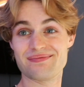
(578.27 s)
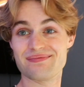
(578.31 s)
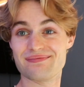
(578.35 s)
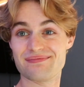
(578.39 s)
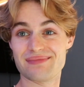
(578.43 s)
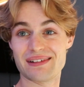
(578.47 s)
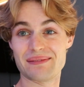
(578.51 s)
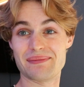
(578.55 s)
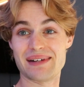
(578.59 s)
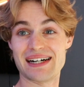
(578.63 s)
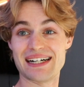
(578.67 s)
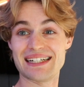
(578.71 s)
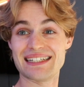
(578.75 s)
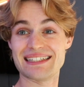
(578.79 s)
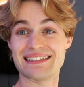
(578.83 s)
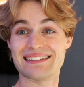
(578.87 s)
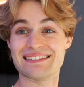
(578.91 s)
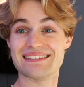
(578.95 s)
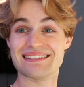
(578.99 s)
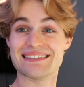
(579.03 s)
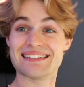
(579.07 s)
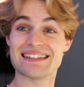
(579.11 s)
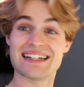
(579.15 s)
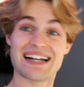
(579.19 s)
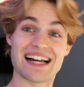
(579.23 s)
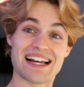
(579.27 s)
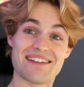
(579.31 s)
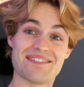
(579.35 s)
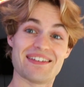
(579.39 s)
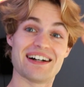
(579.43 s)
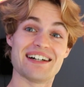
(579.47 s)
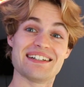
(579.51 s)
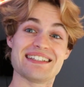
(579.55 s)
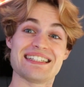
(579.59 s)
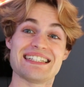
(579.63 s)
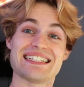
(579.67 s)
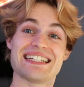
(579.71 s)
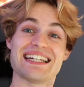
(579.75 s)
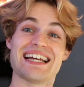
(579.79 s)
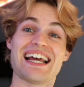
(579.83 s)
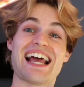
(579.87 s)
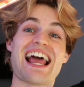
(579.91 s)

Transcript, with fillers: Bye-bye. I'm out.